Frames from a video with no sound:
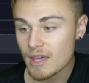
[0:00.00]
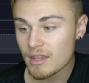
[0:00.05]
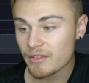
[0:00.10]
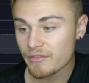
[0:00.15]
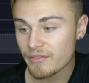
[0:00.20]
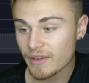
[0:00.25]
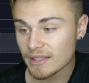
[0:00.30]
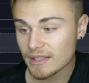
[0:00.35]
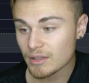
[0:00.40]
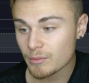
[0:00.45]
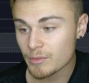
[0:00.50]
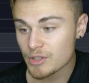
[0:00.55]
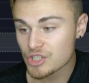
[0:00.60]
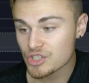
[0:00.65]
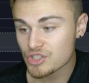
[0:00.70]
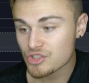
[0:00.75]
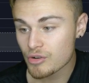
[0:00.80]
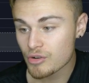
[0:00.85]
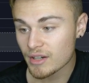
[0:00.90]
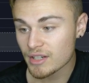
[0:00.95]
The fact that we
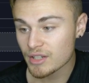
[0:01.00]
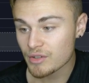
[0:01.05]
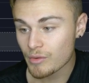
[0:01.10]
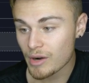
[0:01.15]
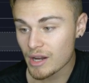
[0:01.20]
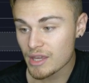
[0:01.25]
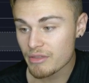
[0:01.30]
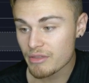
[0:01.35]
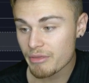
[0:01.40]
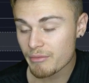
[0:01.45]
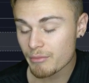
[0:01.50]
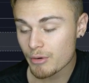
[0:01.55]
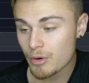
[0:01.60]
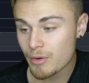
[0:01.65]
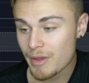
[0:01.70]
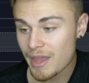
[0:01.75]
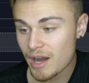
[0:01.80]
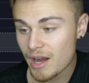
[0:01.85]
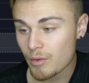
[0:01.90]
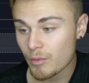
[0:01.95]
just trended right
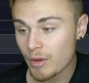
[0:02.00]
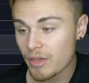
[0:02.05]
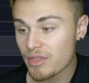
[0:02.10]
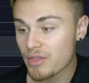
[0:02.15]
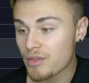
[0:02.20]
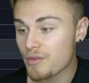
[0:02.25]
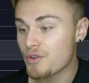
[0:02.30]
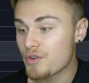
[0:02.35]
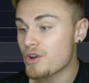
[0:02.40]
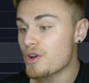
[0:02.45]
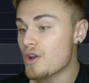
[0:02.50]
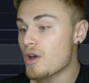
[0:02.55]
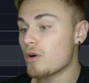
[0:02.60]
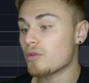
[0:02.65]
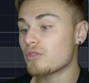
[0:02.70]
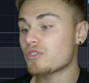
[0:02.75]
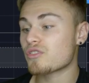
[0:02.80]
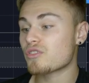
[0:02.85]
through here with no